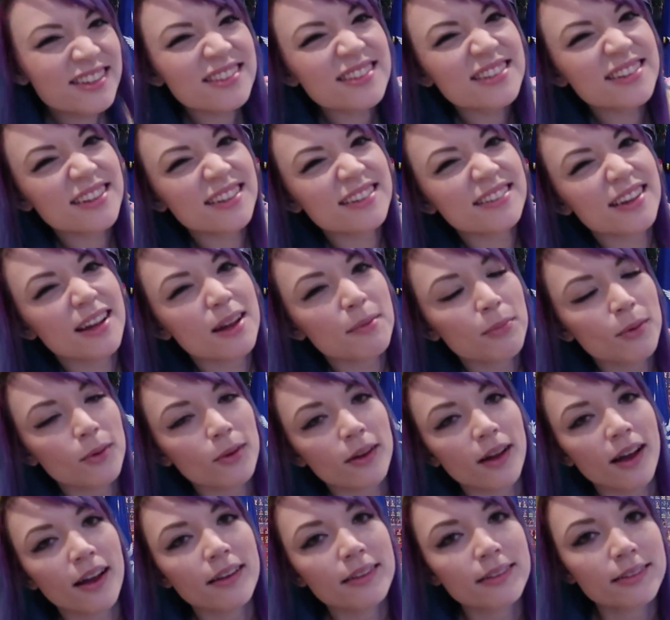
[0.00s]
just an example,
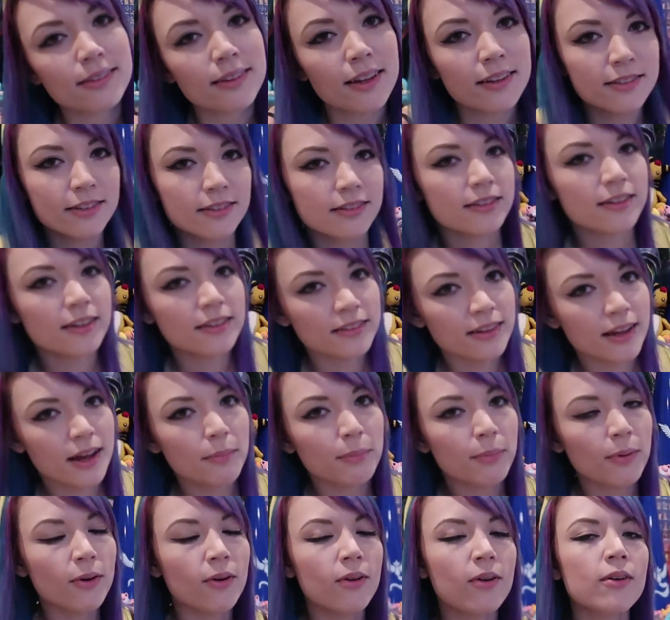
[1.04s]
guys. That's just an
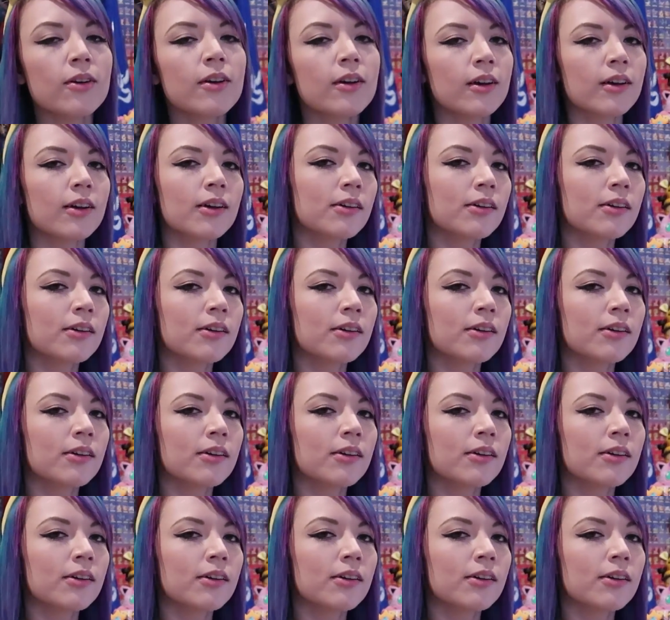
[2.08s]
example.